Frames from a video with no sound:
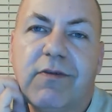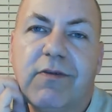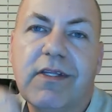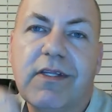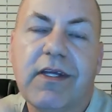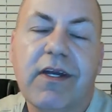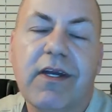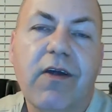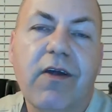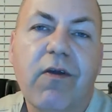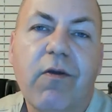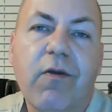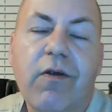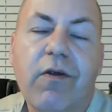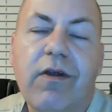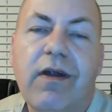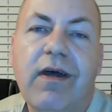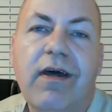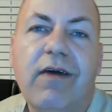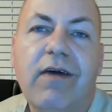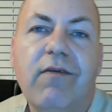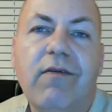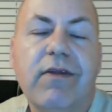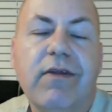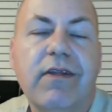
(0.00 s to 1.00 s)
within our
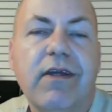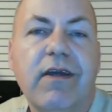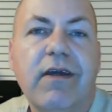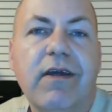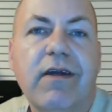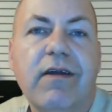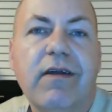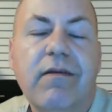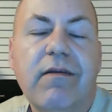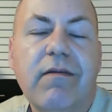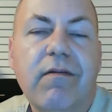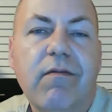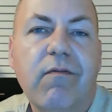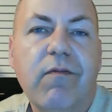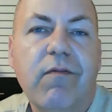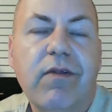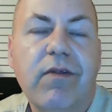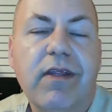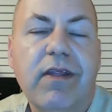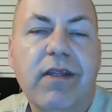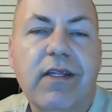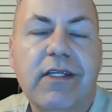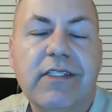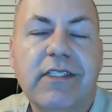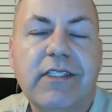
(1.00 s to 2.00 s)
aura and
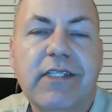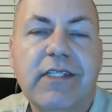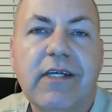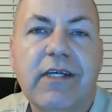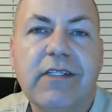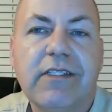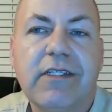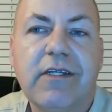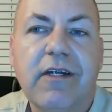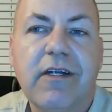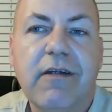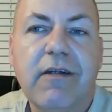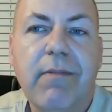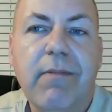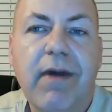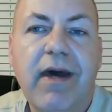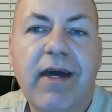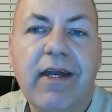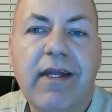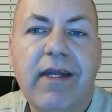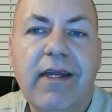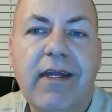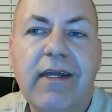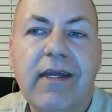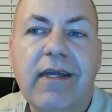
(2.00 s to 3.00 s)
within the cells in our
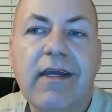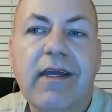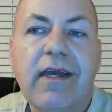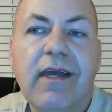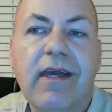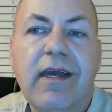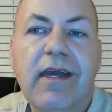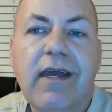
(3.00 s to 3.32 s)
body.